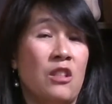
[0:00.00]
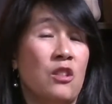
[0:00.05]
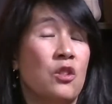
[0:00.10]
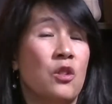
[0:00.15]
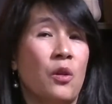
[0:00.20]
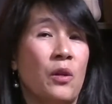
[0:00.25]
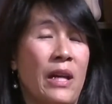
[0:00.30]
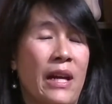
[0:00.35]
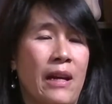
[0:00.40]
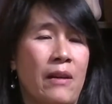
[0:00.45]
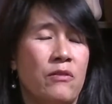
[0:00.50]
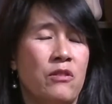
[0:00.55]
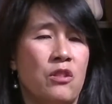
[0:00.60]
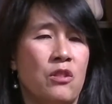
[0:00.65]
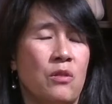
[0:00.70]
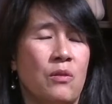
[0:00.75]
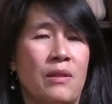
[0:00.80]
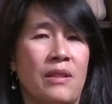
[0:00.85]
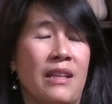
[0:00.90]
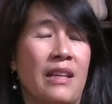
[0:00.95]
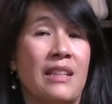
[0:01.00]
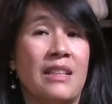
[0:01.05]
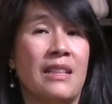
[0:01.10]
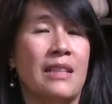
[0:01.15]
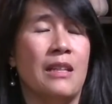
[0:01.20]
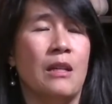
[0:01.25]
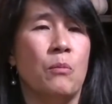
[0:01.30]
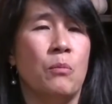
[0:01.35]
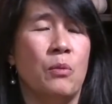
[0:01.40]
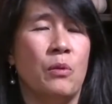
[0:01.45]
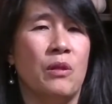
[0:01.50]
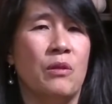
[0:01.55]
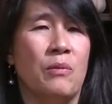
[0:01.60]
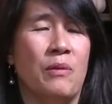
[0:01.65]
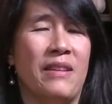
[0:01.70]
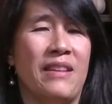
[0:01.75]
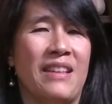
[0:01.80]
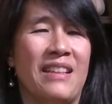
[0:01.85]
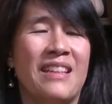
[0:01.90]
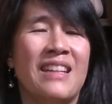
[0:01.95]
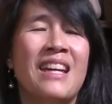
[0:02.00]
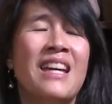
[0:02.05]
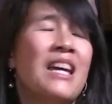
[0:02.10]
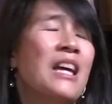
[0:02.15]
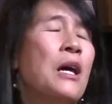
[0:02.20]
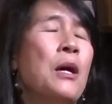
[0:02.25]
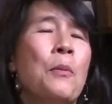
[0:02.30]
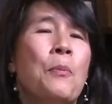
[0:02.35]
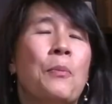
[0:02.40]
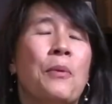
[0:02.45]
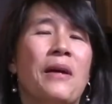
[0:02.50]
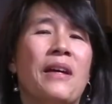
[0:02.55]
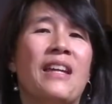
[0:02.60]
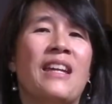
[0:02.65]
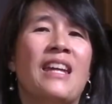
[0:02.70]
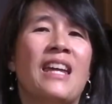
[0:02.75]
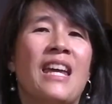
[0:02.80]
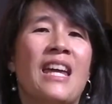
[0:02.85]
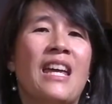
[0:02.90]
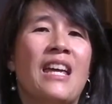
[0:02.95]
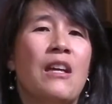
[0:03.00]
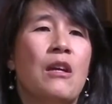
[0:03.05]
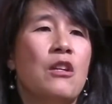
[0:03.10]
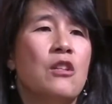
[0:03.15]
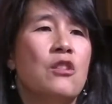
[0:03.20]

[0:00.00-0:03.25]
And you don't have to, and they can get bored with it. But